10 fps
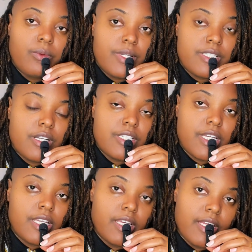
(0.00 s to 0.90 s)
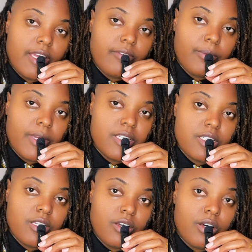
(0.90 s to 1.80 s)
researching and getting
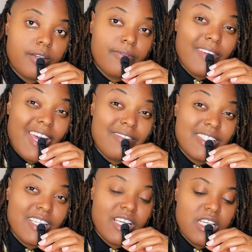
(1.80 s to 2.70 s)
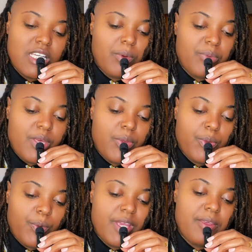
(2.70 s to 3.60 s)
information on FAFSA. There would be
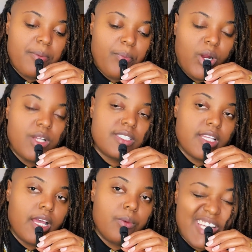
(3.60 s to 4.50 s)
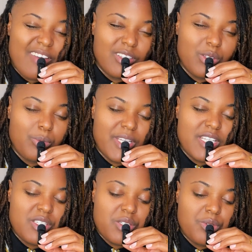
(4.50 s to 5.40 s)
three parts that I'll dive a little bit
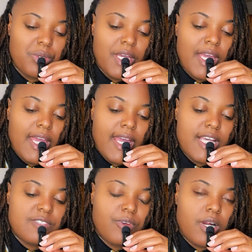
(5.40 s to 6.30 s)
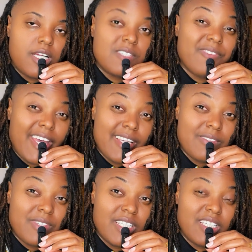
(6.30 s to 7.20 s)
into as far as
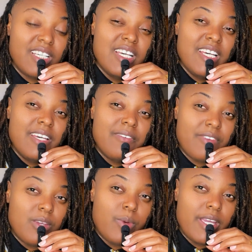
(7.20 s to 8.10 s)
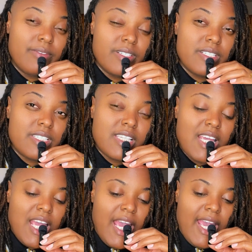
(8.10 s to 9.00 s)
FAFSA, fee waivers,
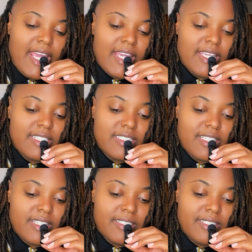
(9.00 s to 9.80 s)
and